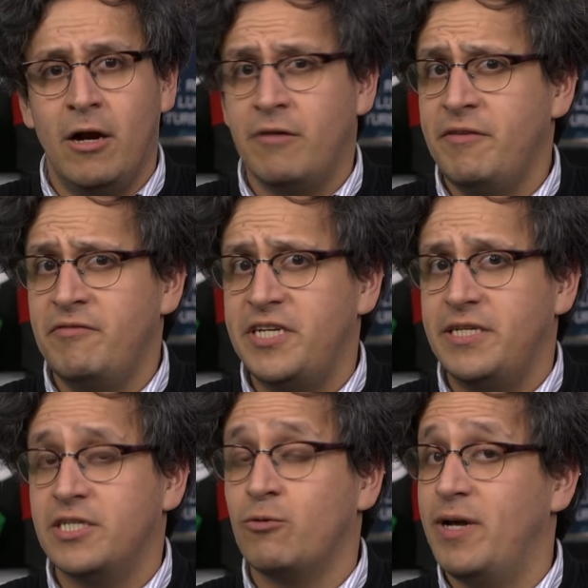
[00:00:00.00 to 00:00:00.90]
A R
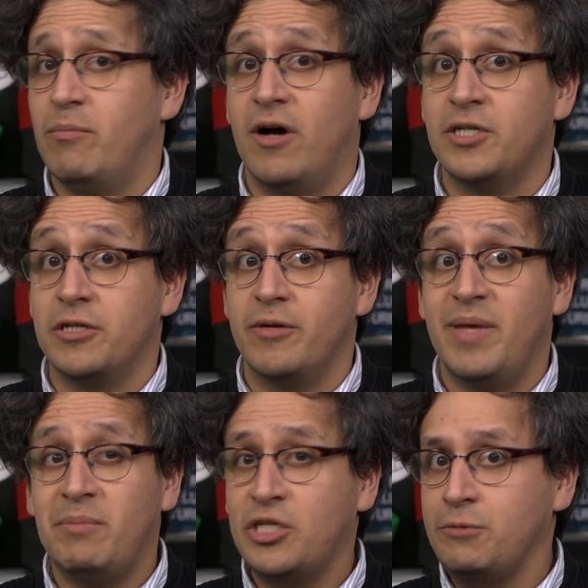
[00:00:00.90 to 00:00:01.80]
fifteen is quite modular.
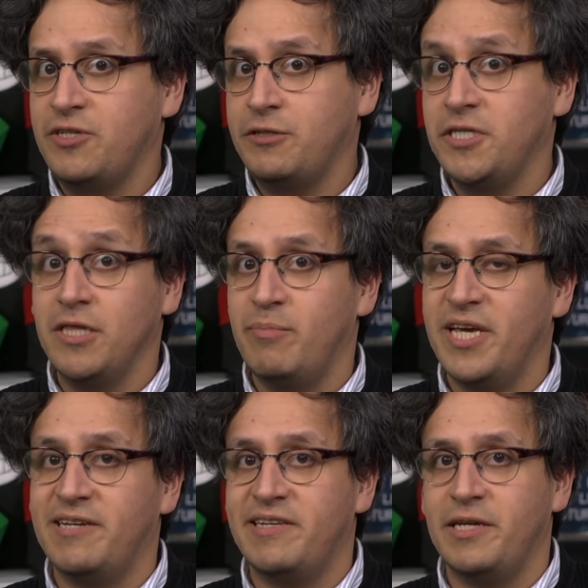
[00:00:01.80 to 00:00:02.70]
Maybe she was using the
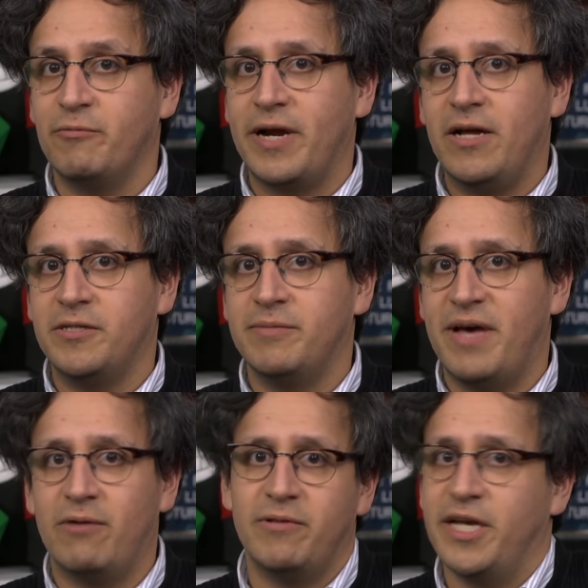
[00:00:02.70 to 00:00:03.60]
Picatinny rail to
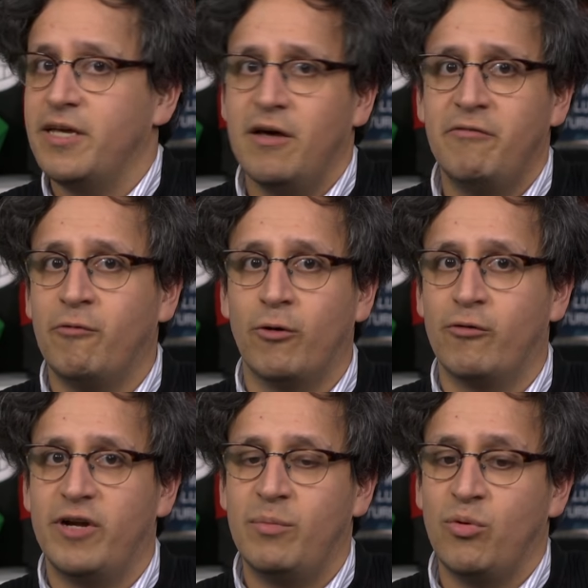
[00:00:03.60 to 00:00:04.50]
mount like a
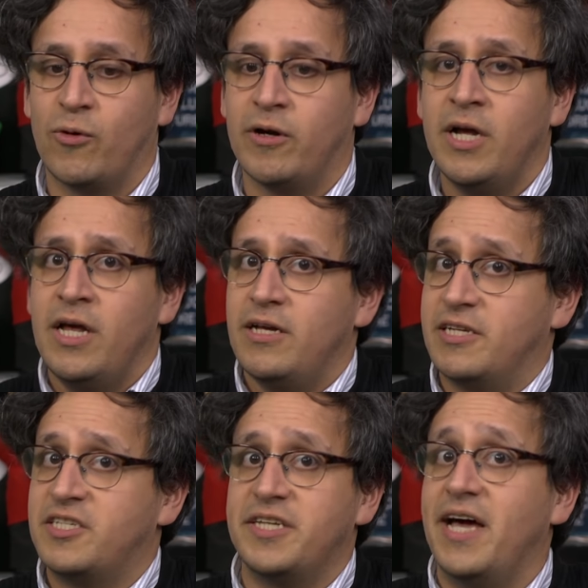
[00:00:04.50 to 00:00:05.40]
foregrip or
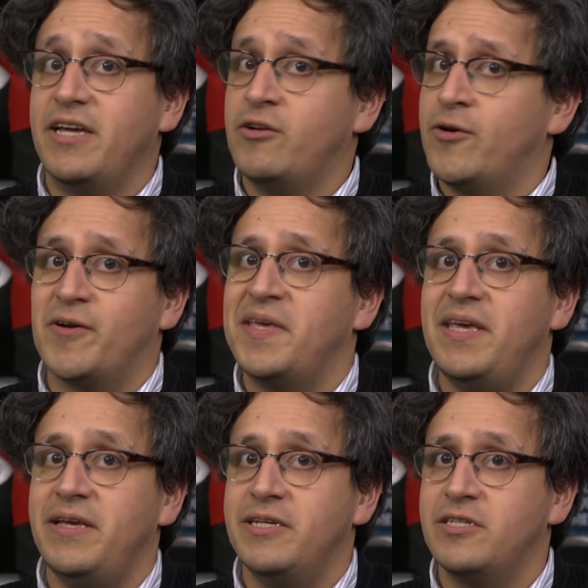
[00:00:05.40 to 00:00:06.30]
a sight, her
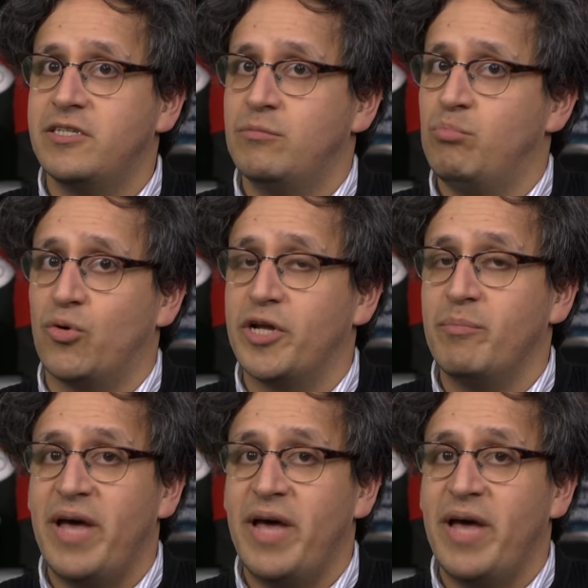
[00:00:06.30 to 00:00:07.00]
keys, boarding